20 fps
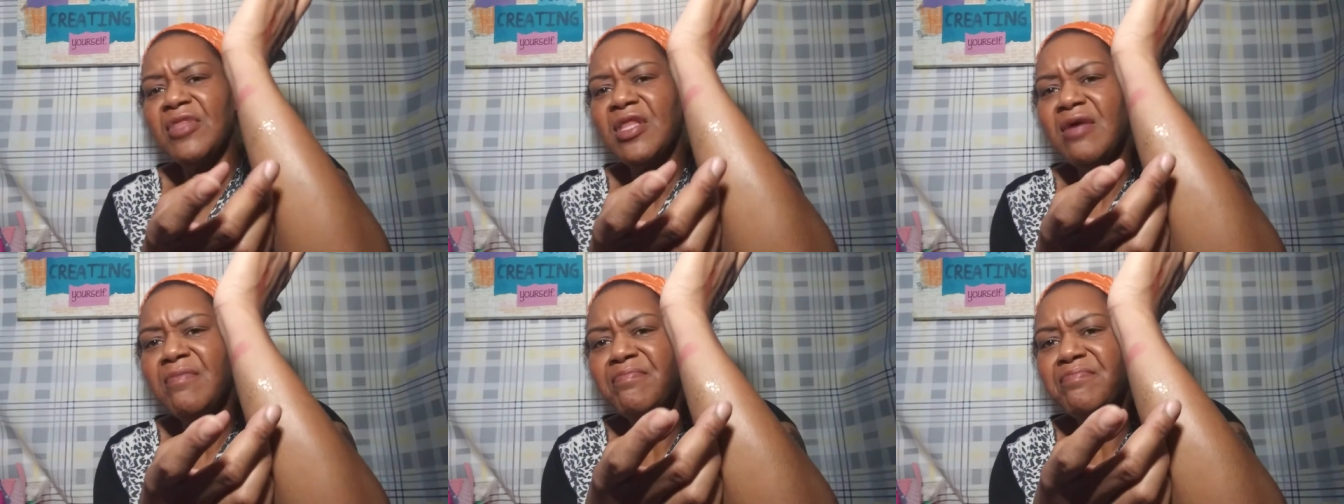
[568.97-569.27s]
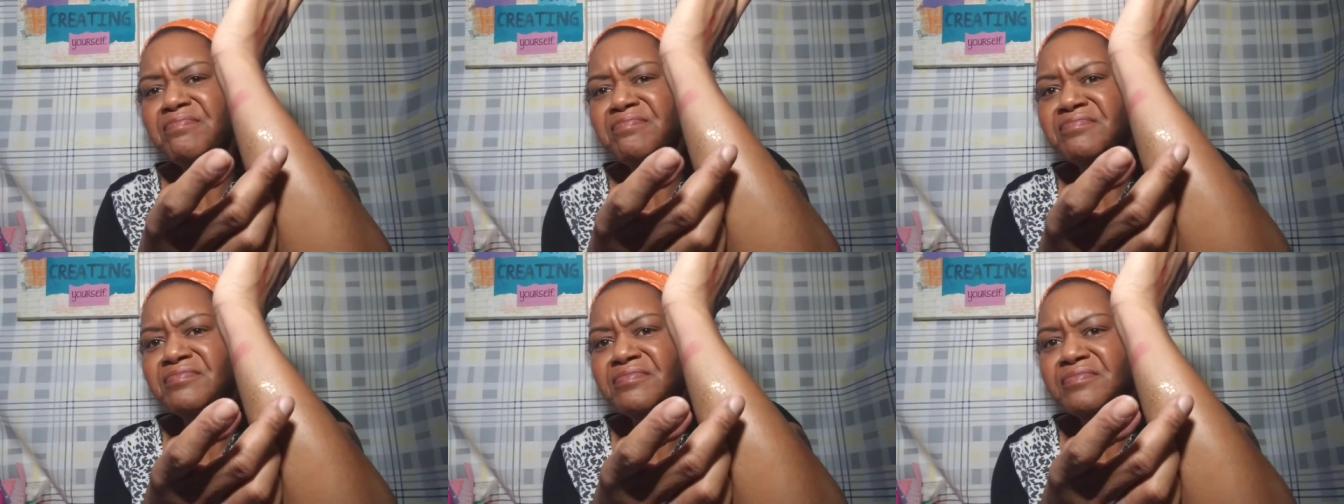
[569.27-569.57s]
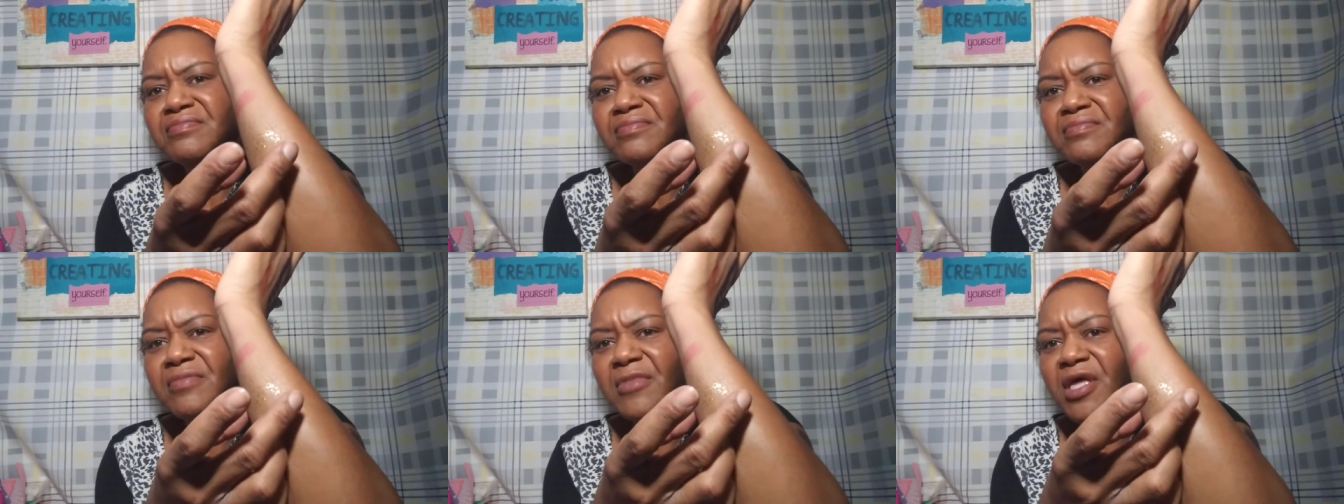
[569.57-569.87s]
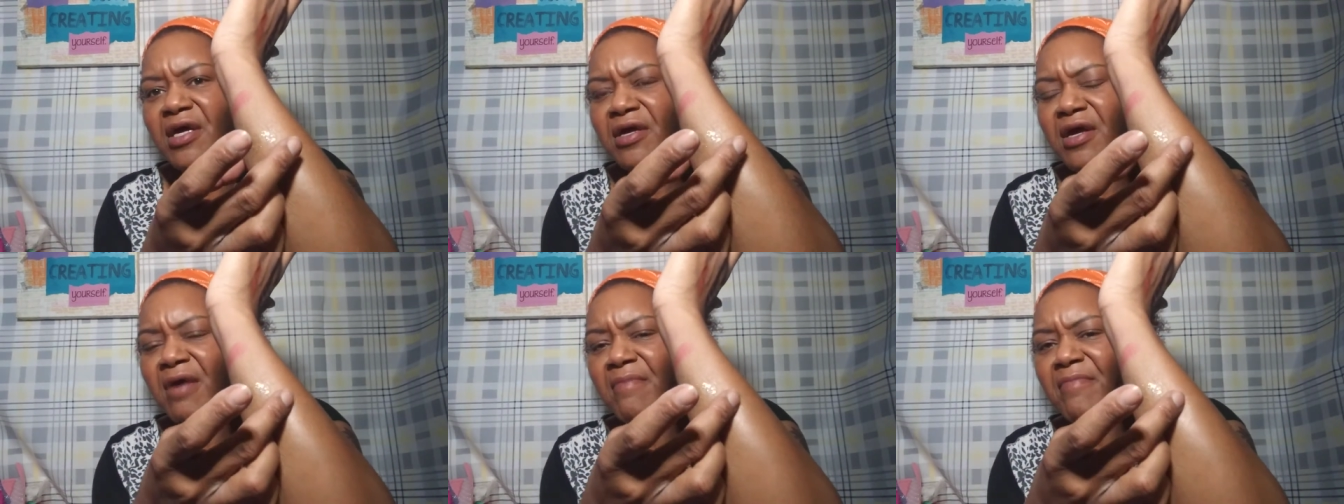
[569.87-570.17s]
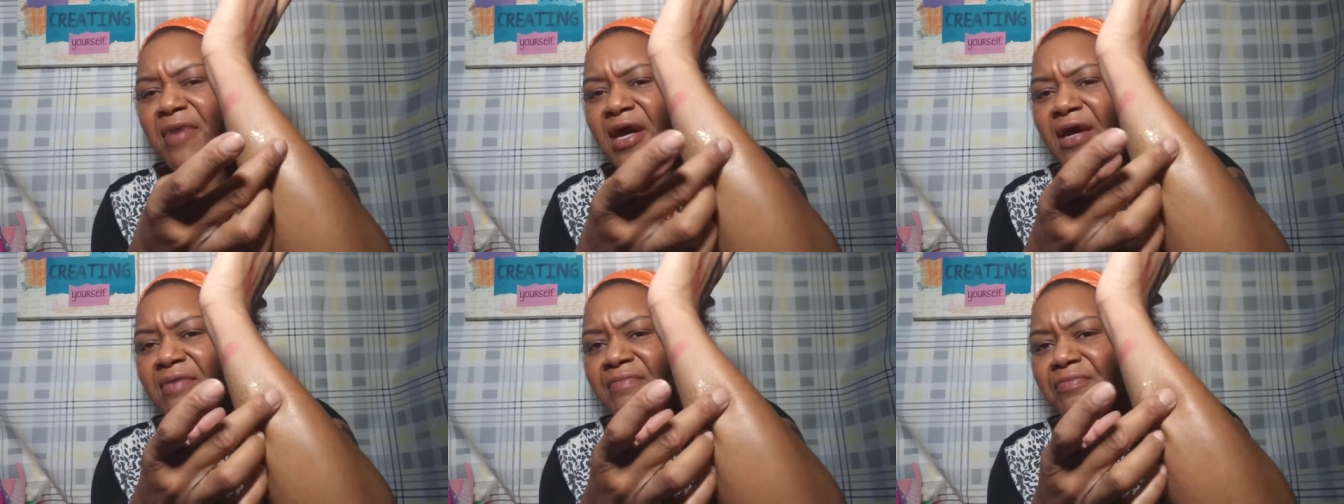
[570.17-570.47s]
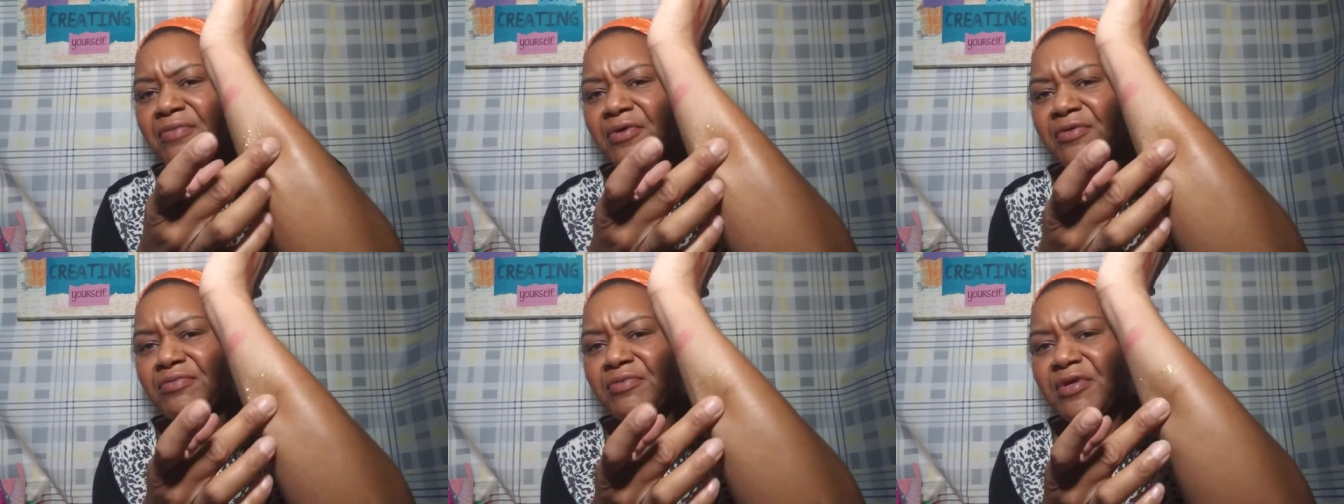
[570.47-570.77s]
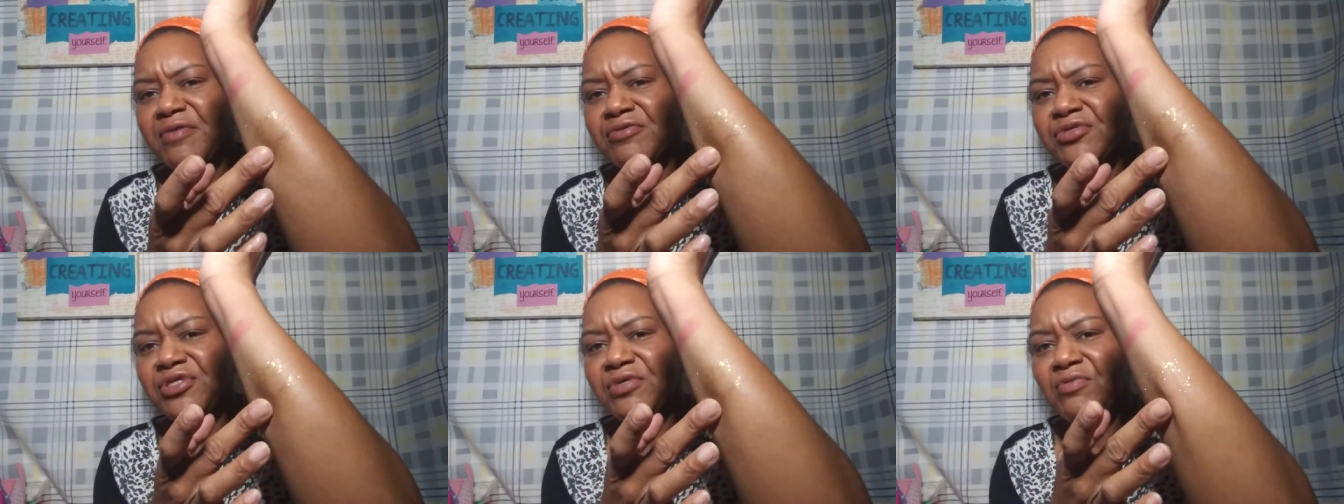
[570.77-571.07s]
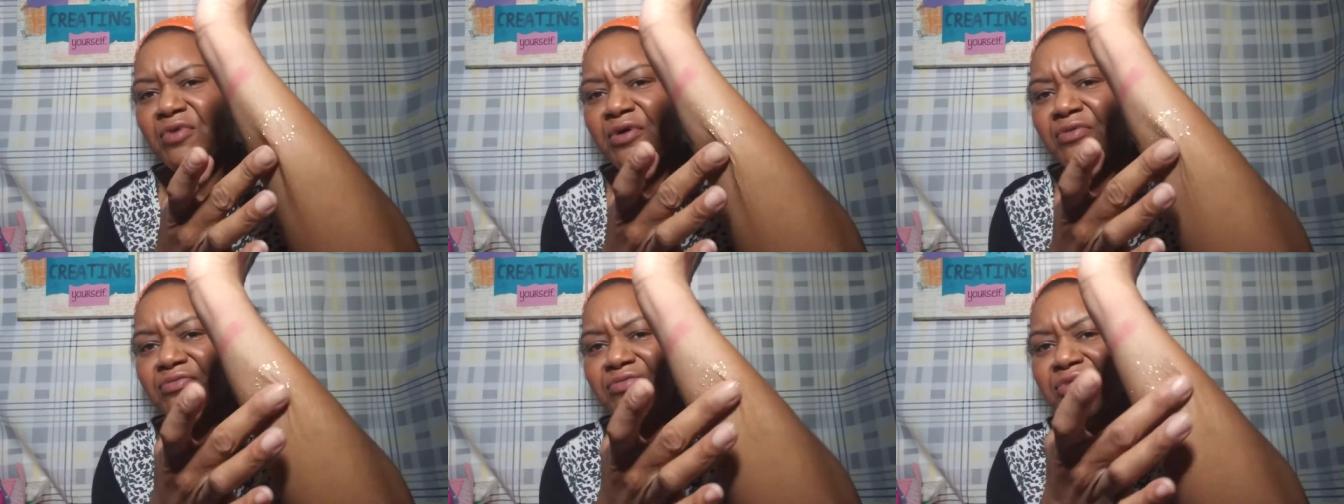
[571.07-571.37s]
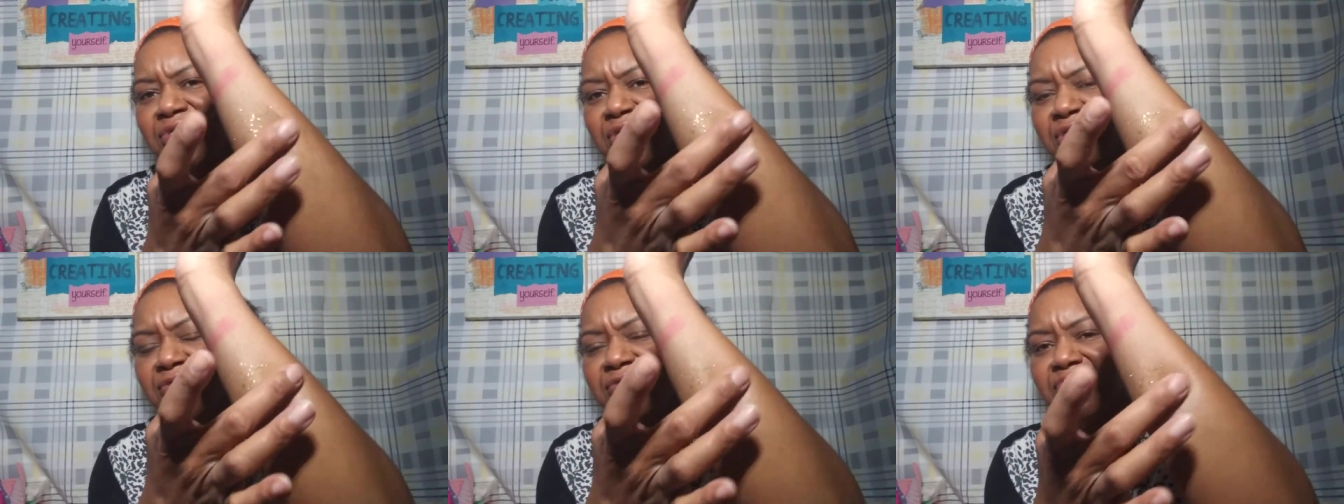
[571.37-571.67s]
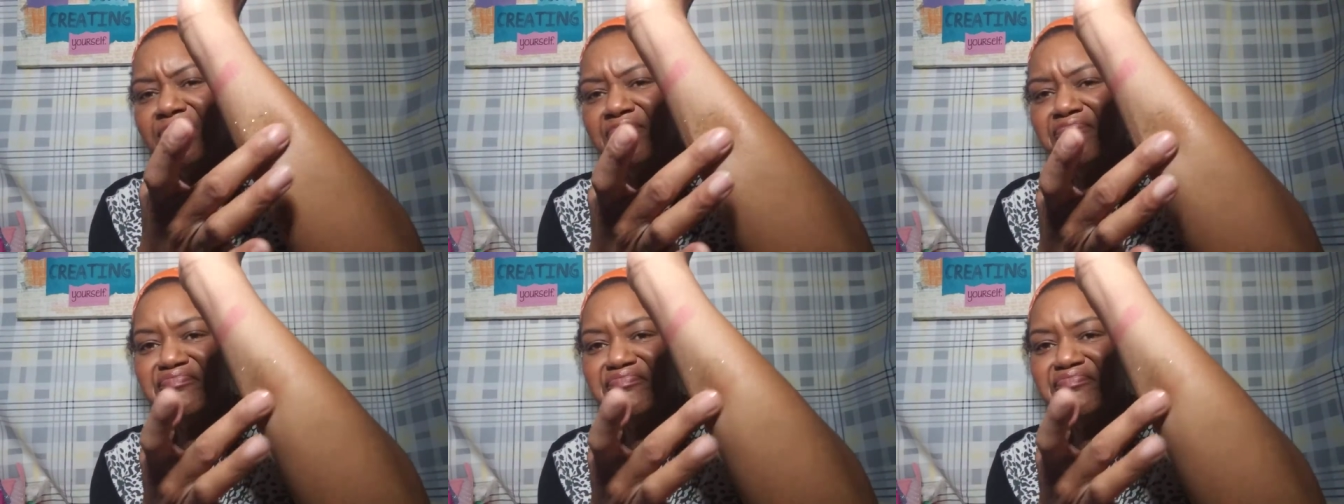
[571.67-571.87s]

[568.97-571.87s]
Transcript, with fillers: It can come back and forth whenever she wants and just